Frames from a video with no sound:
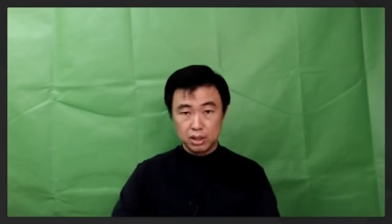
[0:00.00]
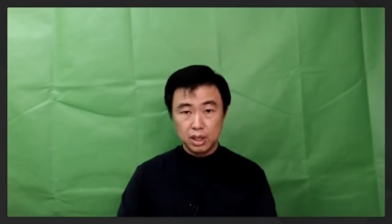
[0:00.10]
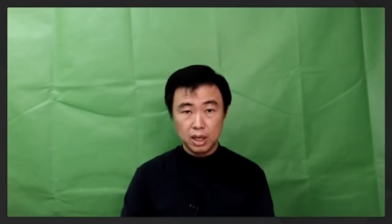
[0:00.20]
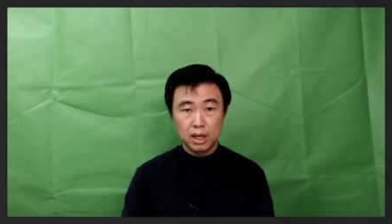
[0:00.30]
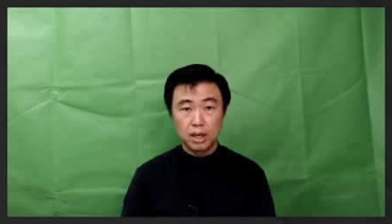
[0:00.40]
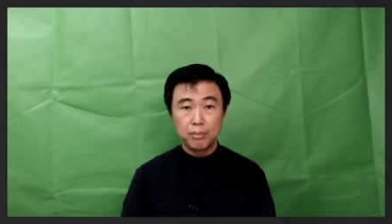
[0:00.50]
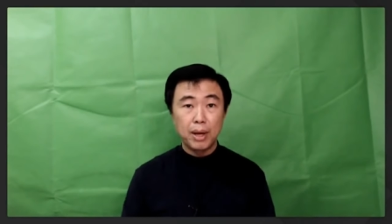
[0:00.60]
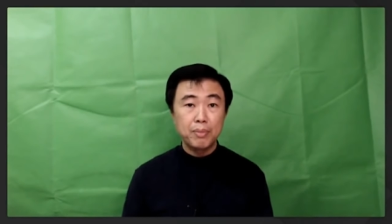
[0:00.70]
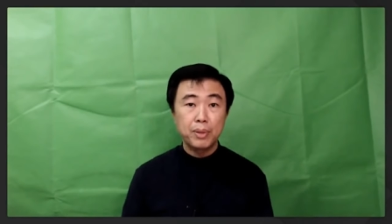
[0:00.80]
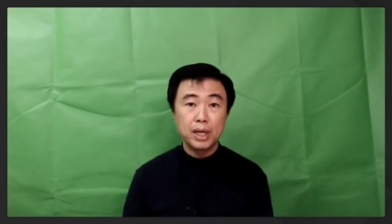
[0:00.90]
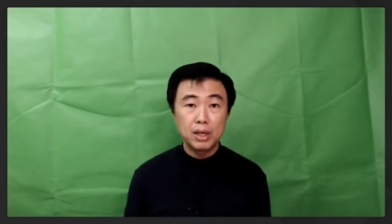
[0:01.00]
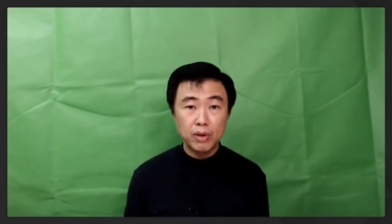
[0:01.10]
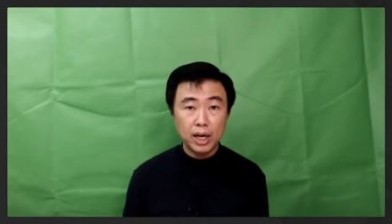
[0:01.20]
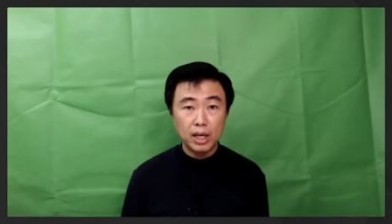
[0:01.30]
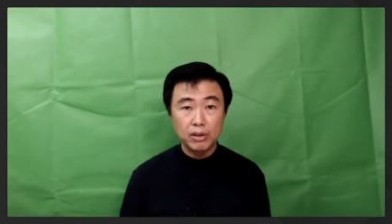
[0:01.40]
uh, month pillar
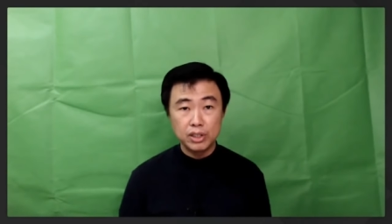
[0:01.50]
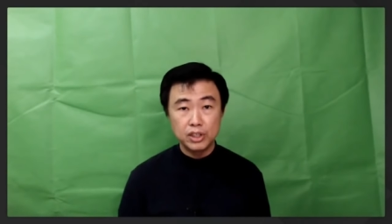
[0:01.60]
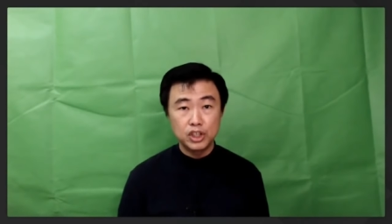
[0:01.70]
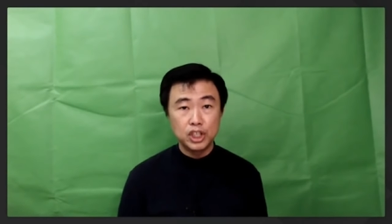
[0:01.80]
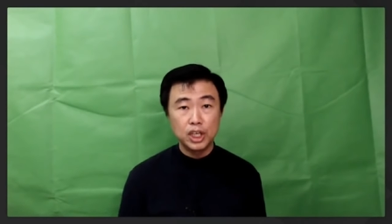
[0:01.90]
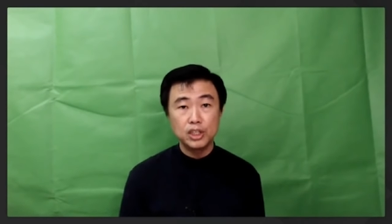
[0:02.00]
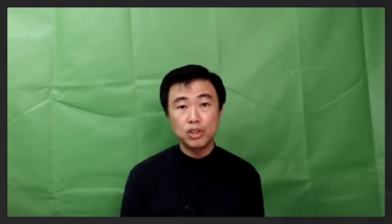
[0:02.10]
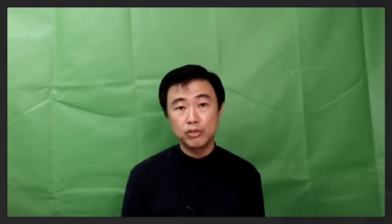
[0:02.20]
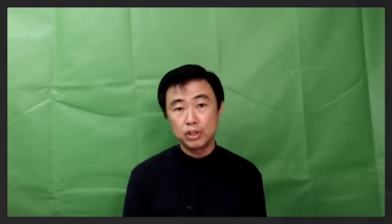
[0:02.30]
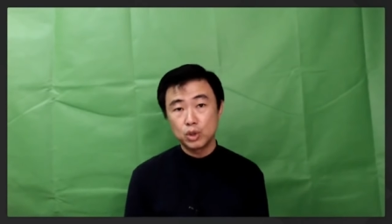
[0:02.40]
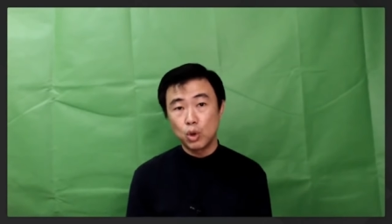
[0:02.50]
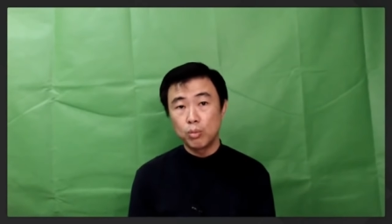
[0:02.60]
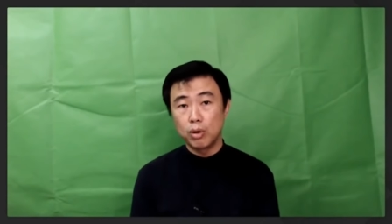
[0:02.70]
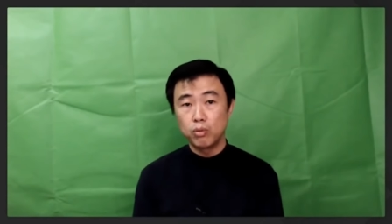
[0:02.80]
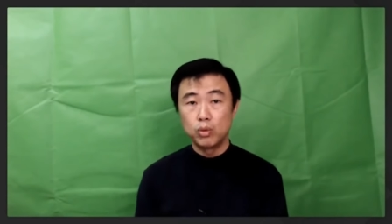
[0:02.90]
right now is change of the
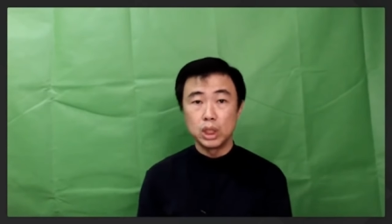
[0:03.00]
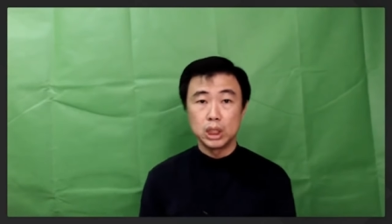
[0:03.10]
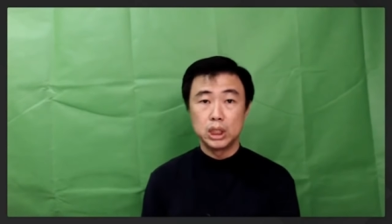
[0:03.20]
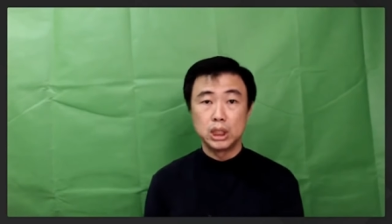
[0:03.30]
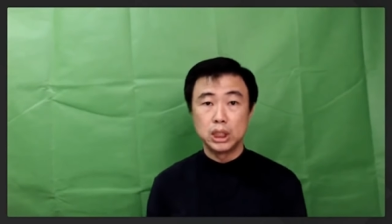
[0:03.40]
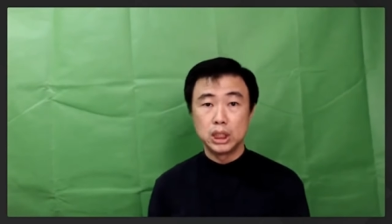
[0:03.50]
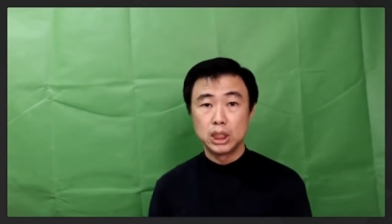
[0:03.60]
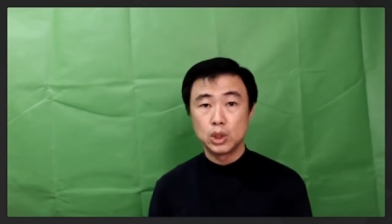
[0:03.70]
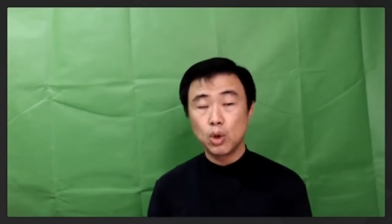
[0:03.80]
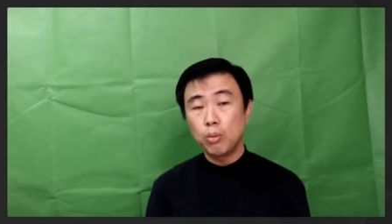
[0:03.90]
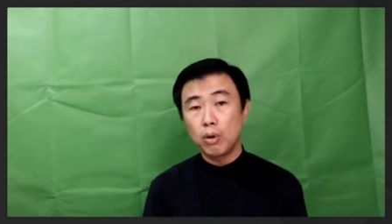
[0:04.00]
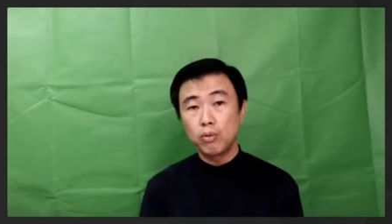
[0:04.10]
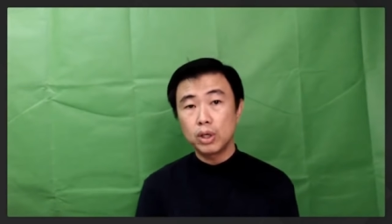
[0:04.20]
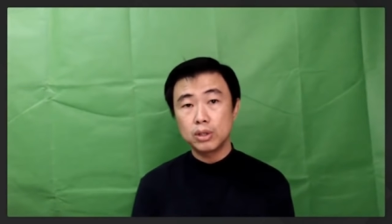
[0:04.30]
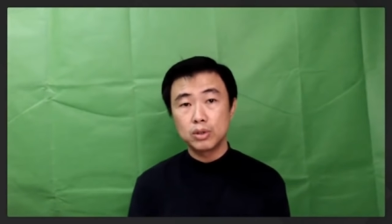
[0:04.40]
scope of work. Scope of
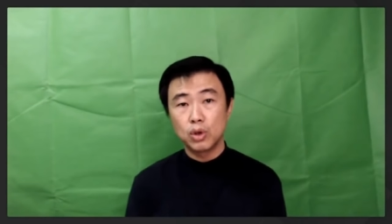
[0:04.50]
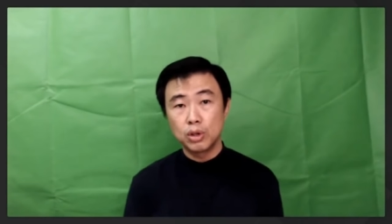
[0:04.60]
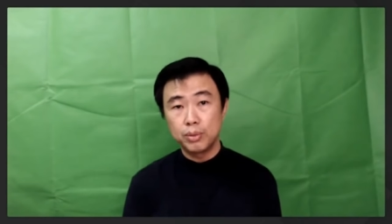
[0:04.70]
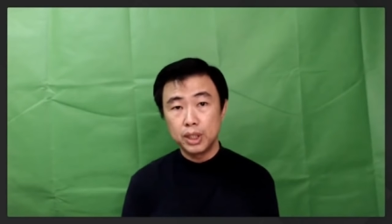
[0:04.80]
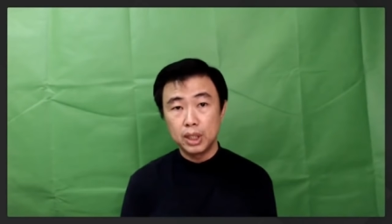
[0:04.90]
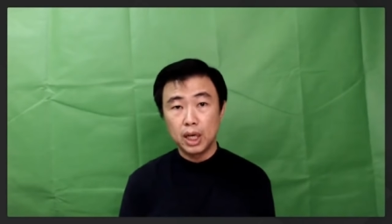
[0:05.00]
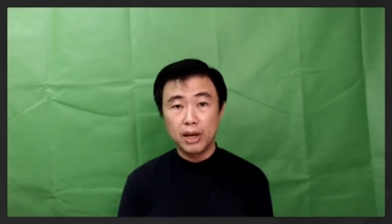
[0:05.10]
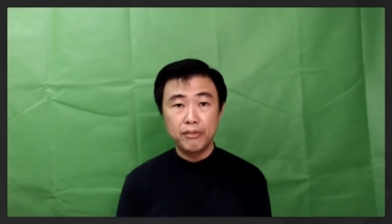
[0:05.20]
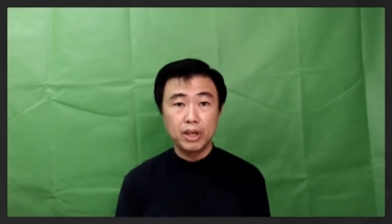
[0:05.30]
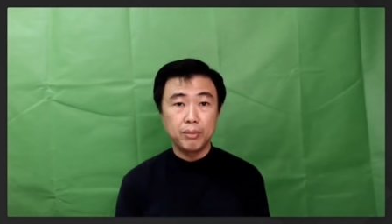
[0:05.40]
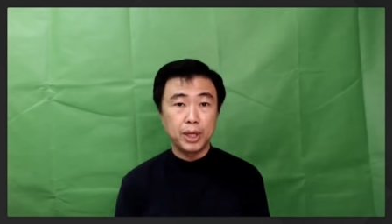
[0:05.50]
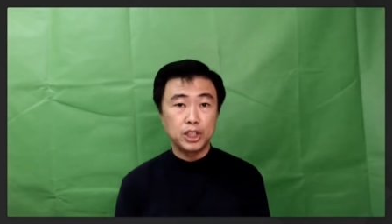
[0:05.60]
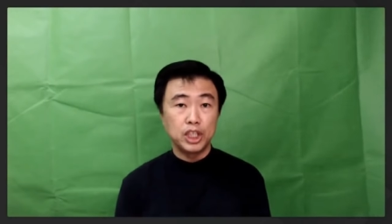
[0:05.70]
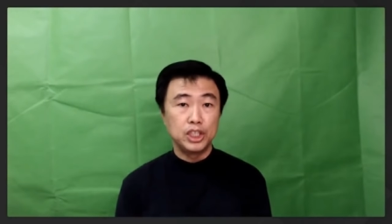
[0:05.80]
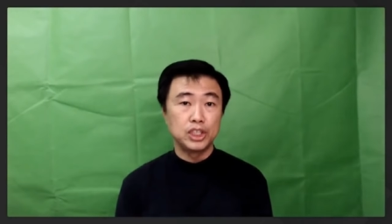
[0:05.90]
work is going to be having a big
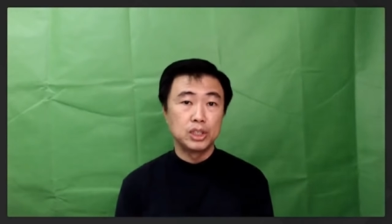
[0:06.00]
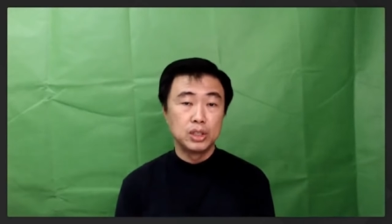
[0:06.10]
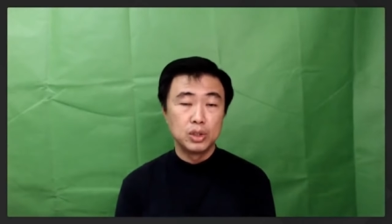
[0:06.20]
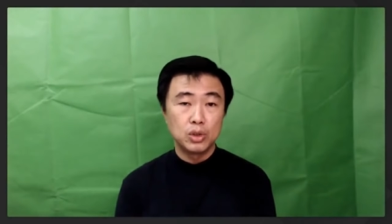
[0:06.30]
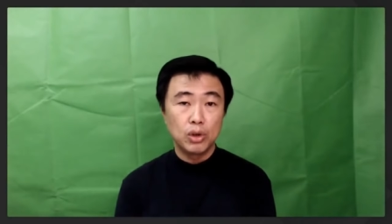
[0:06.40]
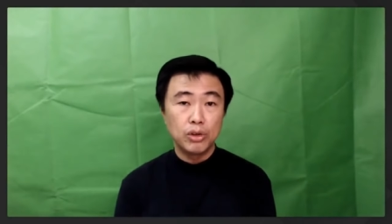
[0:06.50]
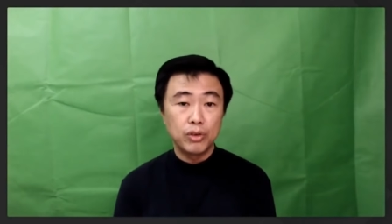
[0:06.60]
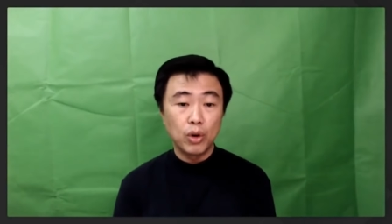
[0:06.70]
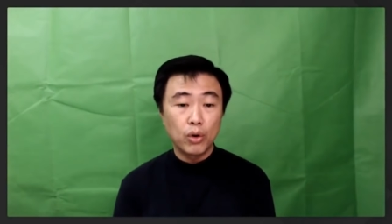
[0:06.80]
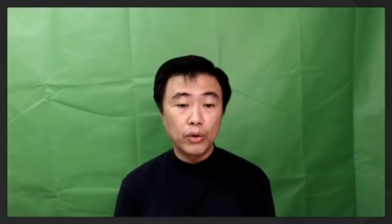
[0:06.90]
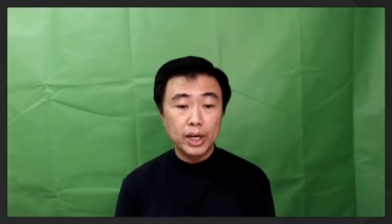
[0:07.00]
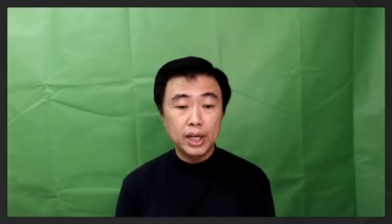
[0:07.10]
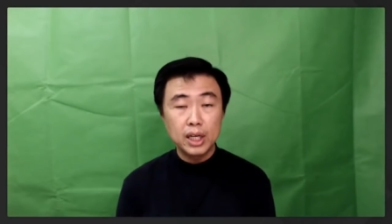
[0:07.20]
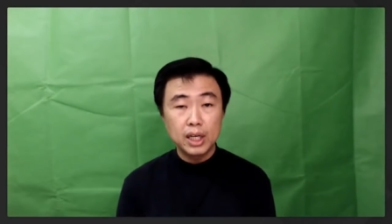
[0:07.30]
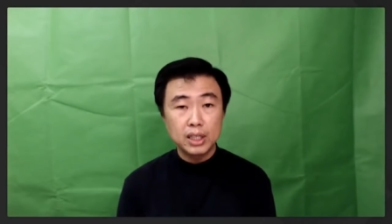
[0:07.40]
change. So if you
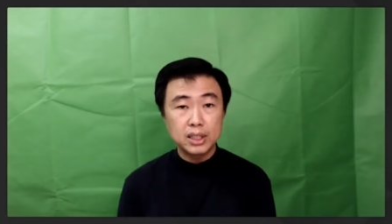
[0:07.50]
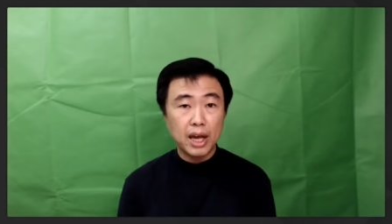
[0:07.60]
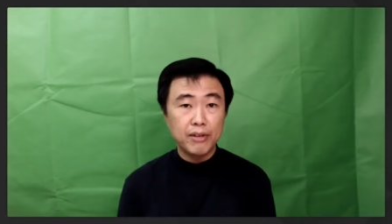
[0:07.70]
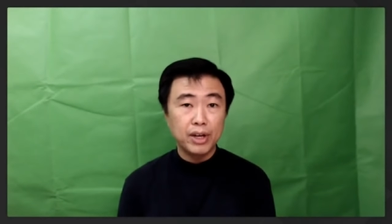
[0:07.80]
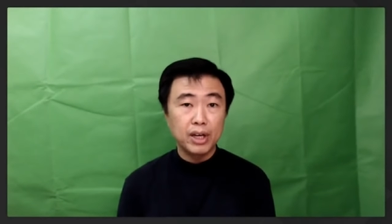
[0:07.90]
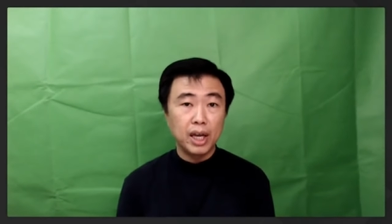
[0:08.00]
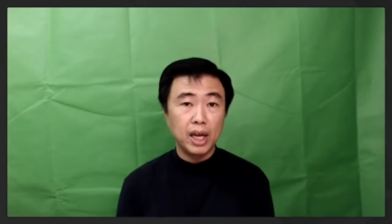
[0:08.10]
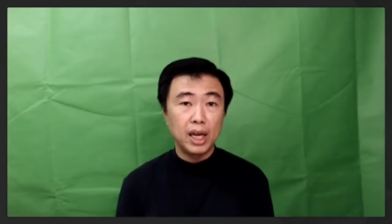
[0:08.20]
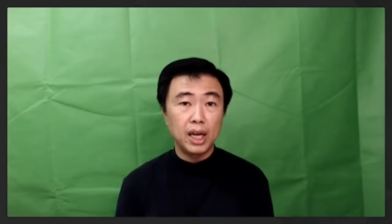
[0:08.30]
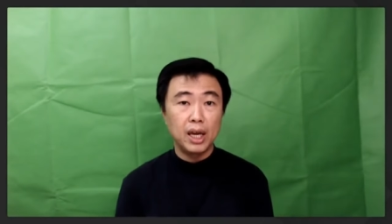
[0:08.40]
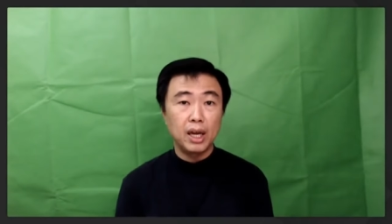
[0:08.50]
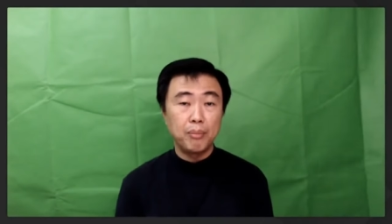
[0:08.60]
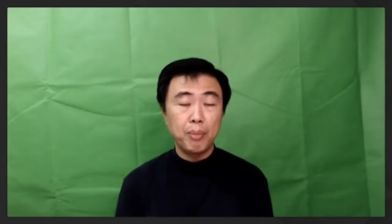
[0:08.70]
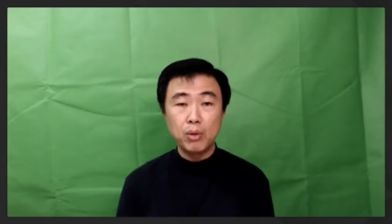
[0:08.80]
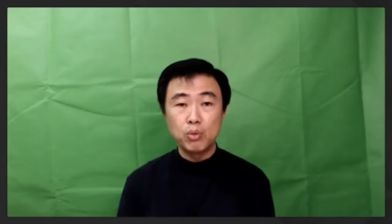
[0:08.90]
already is having a
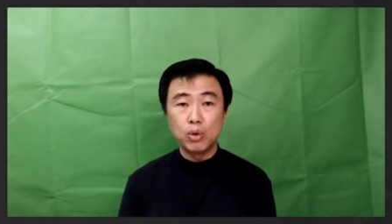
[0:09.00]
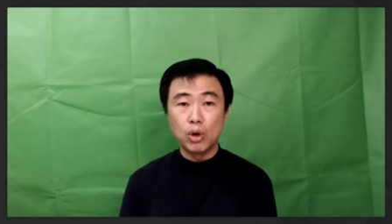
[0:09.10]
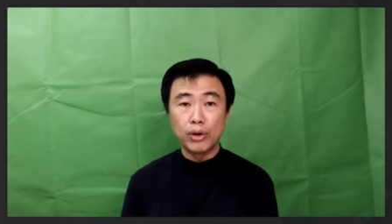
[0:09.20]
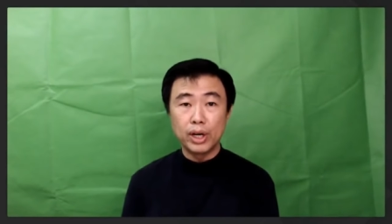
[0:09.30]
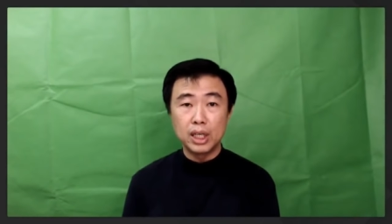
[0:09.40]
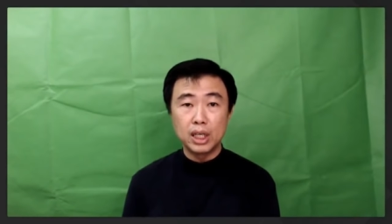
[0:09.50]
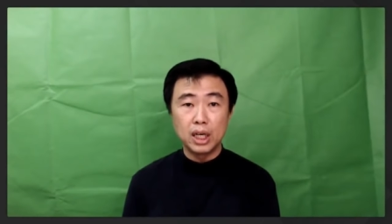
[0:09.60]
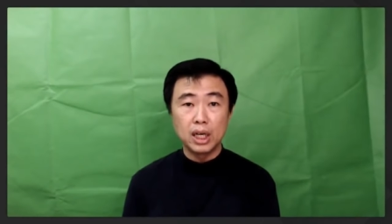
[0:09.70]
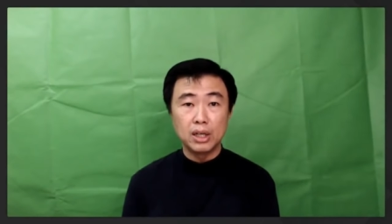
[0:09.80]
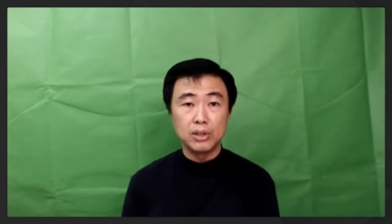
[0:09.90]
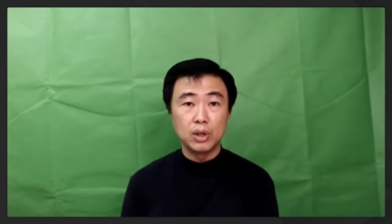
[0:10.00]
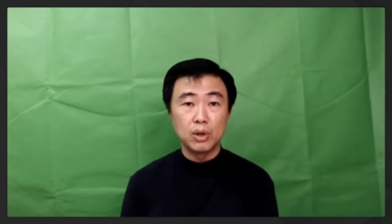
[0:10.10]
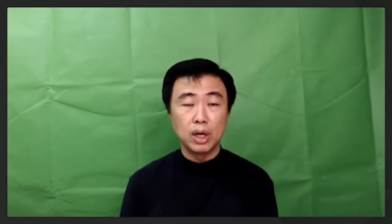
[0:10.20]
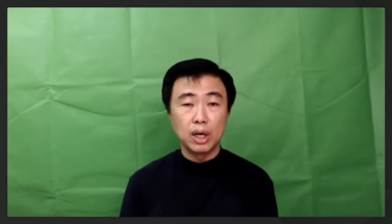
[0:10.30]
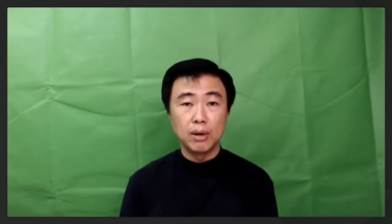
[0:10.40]
Bingwu already, uh, you
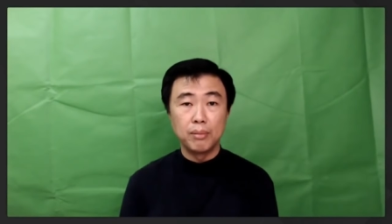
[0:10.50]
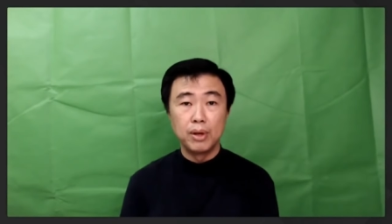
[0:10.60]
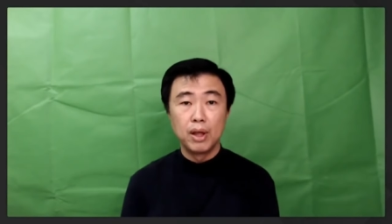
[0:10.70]
know, um,